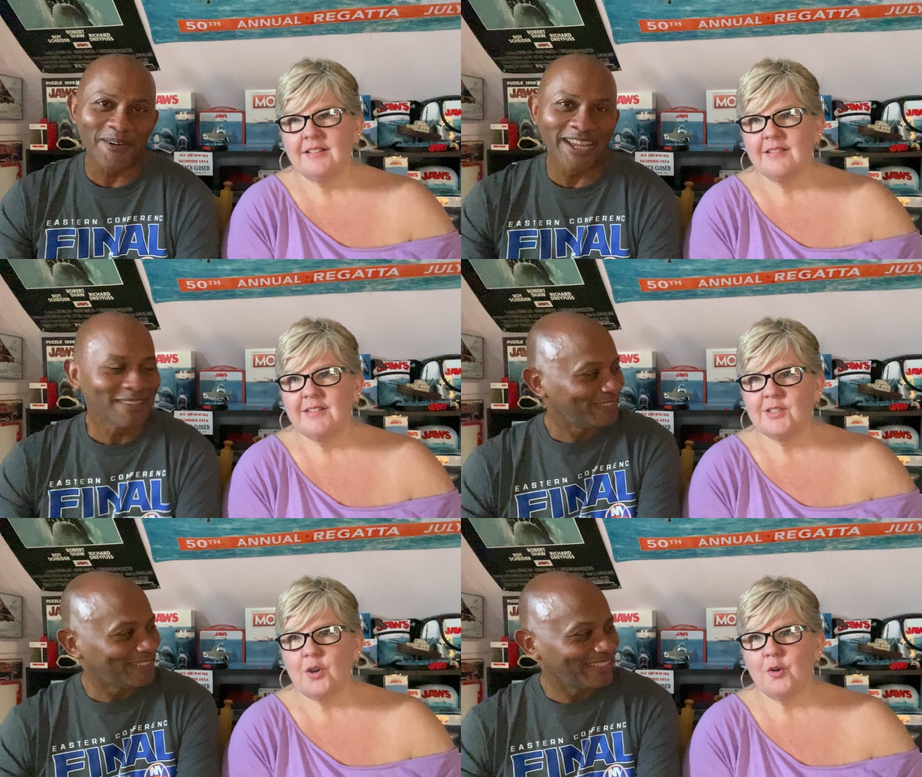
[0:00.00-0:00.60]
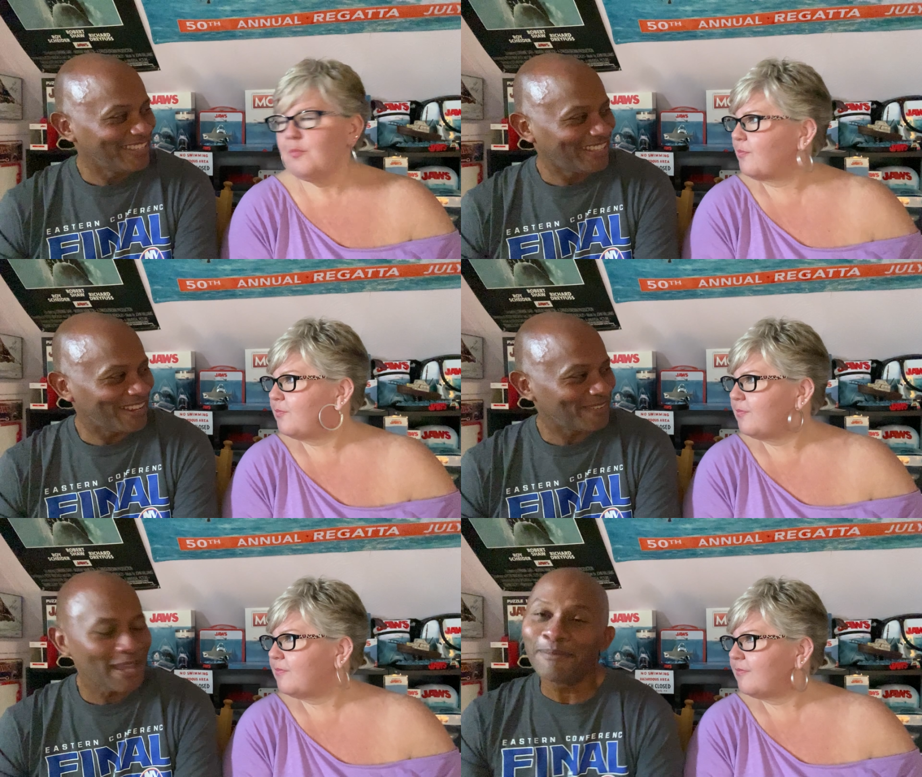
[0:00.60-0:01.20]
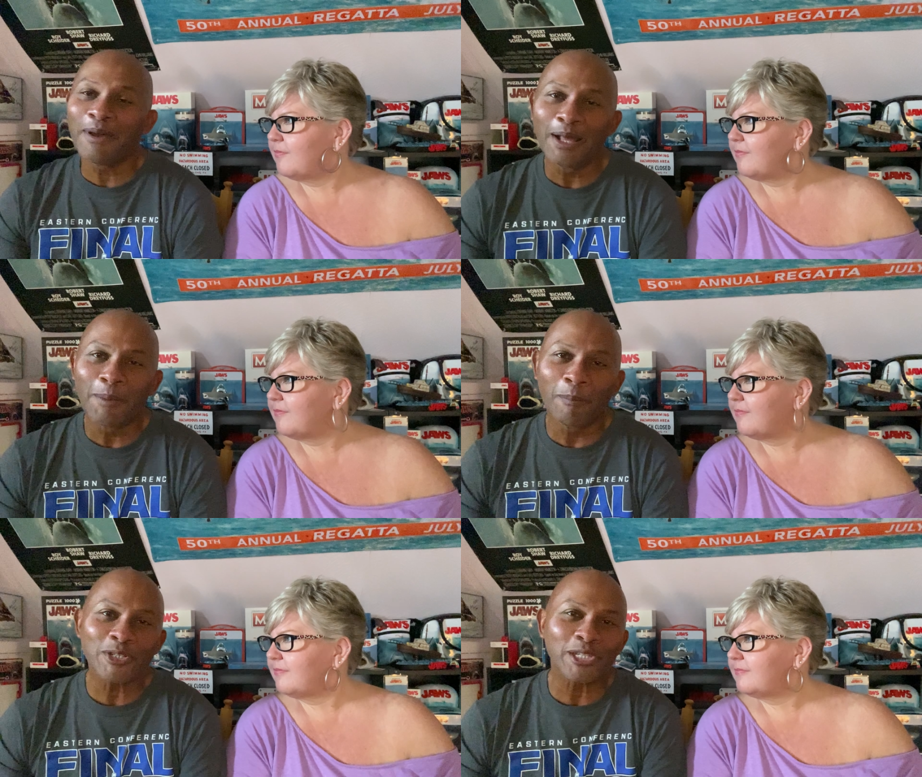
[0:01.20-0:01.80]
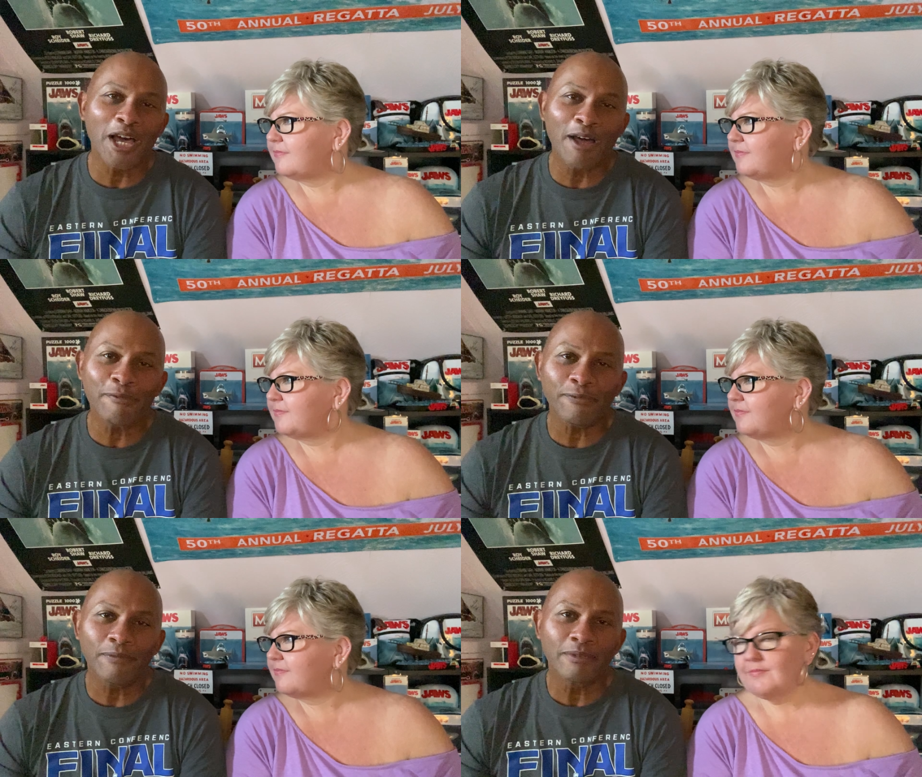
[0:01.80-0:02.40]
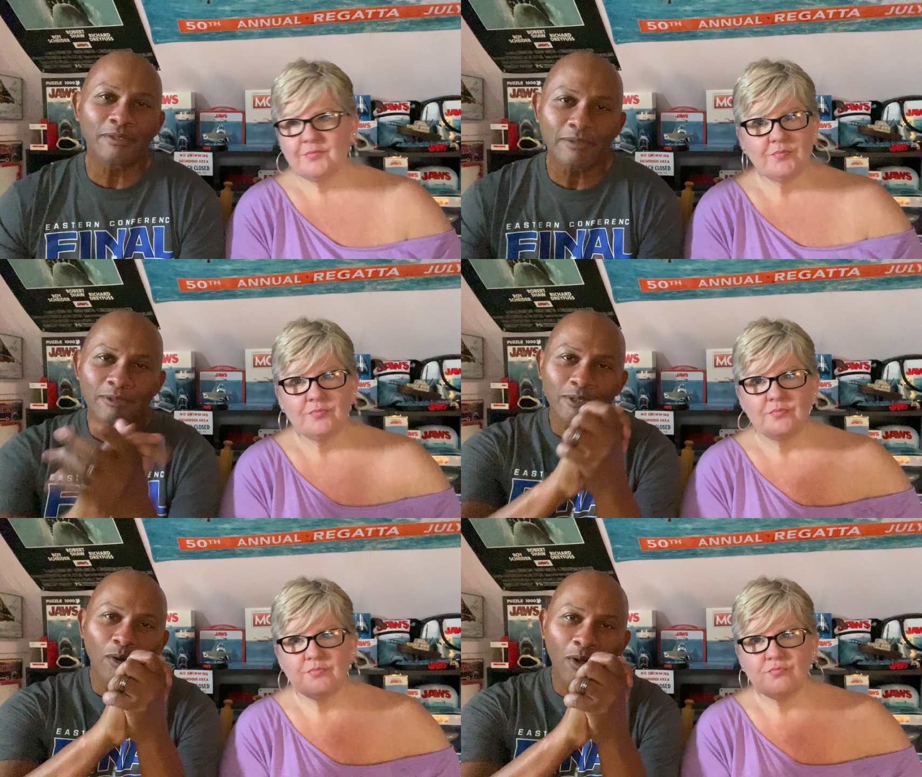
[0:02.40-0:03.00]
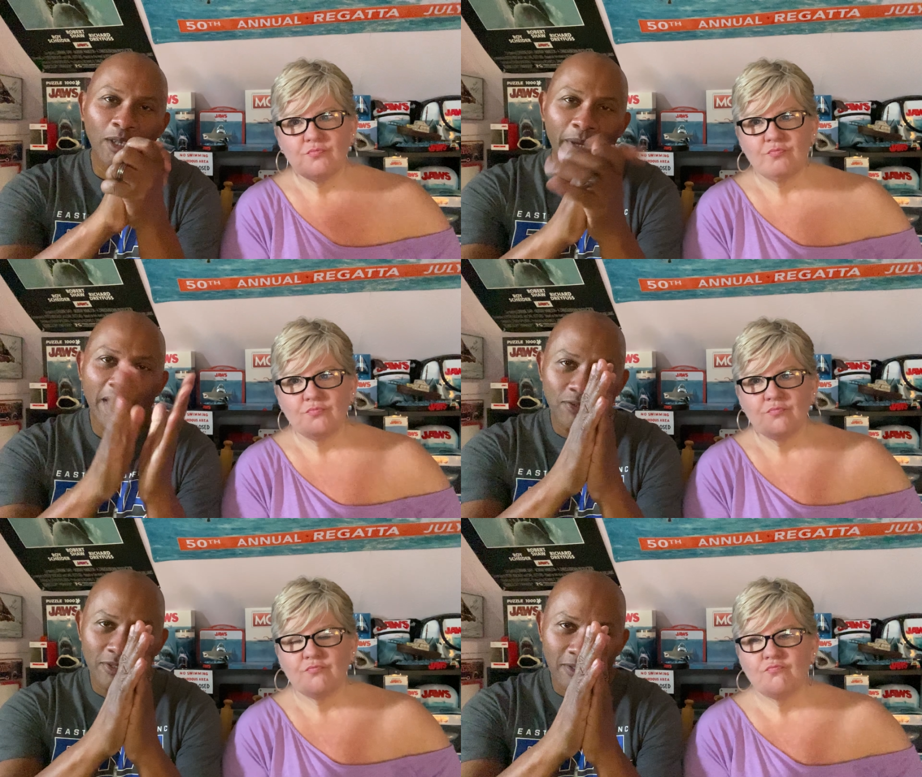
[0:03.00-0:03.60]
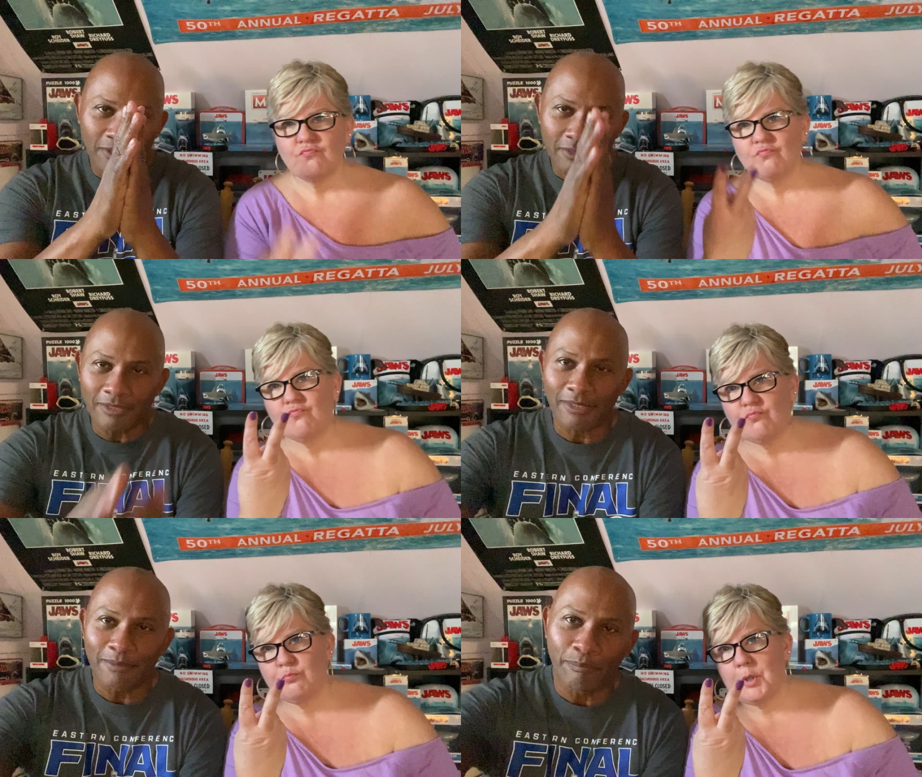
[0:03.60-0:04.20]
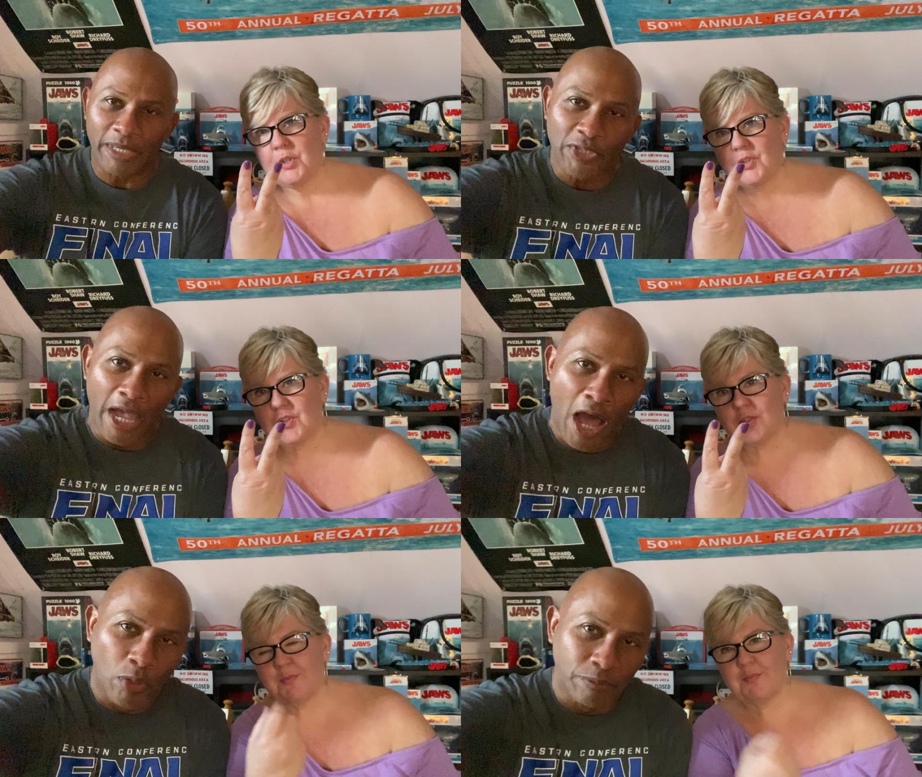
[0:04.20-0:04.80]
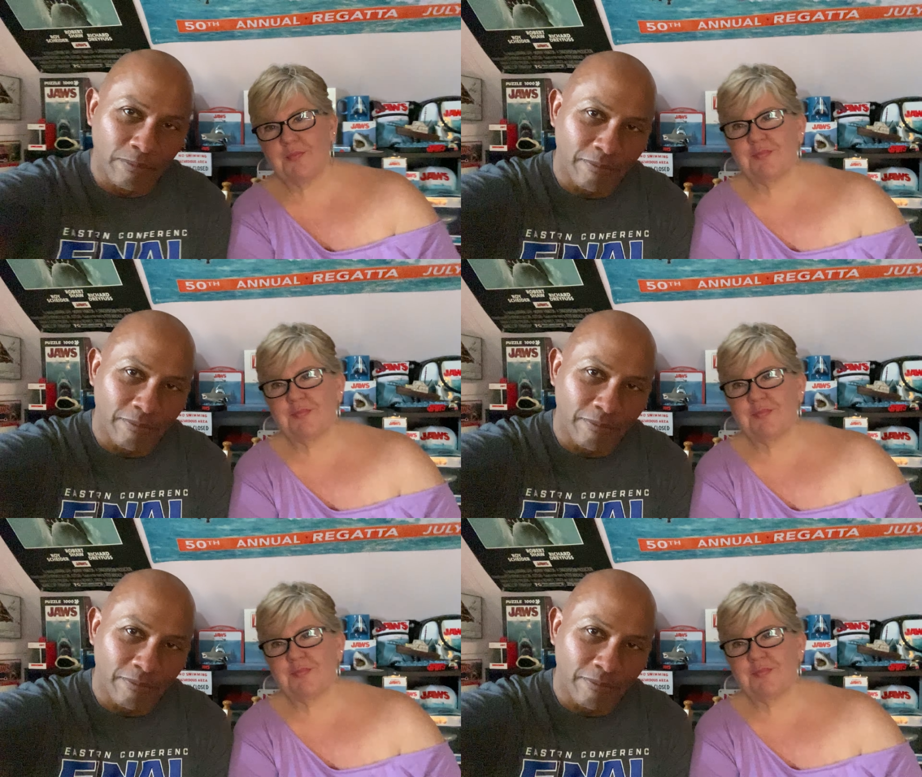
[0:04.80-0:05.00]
Speaker 1: right. So. All right. Much love. All the best. Peace, Peace out.